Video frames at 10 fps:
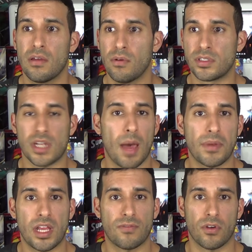Was
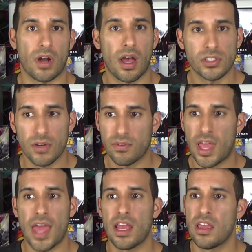nominated for an Oscar for
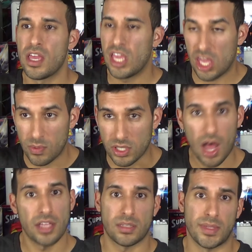that. He was
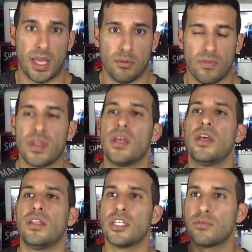awesome in that movie.
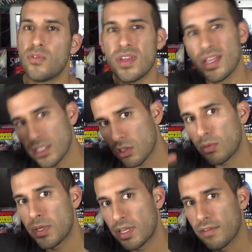This movie, he's a
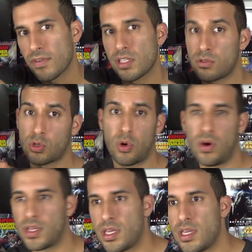little bit different. He's a little
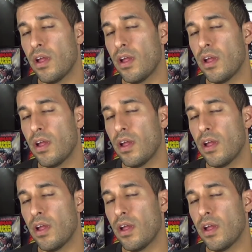quirky.